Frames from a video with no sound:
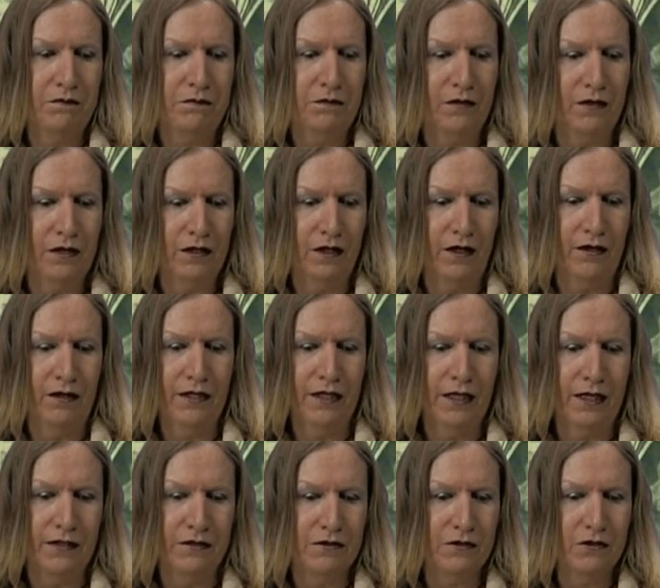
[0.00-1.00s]
you know, you
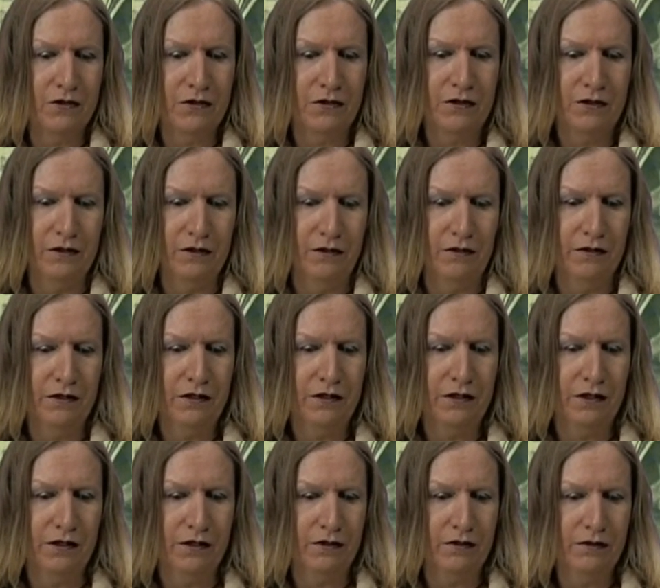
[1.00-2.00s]
get screwed.
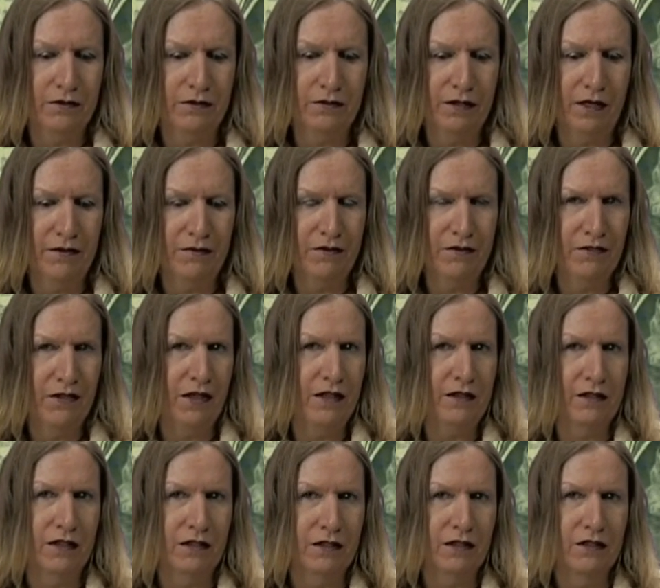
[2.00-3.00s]
Who would ever
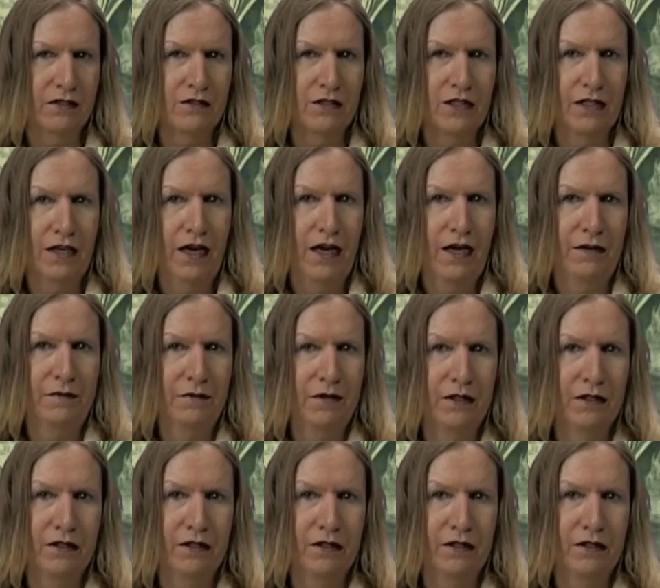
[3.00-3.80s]
think that this economy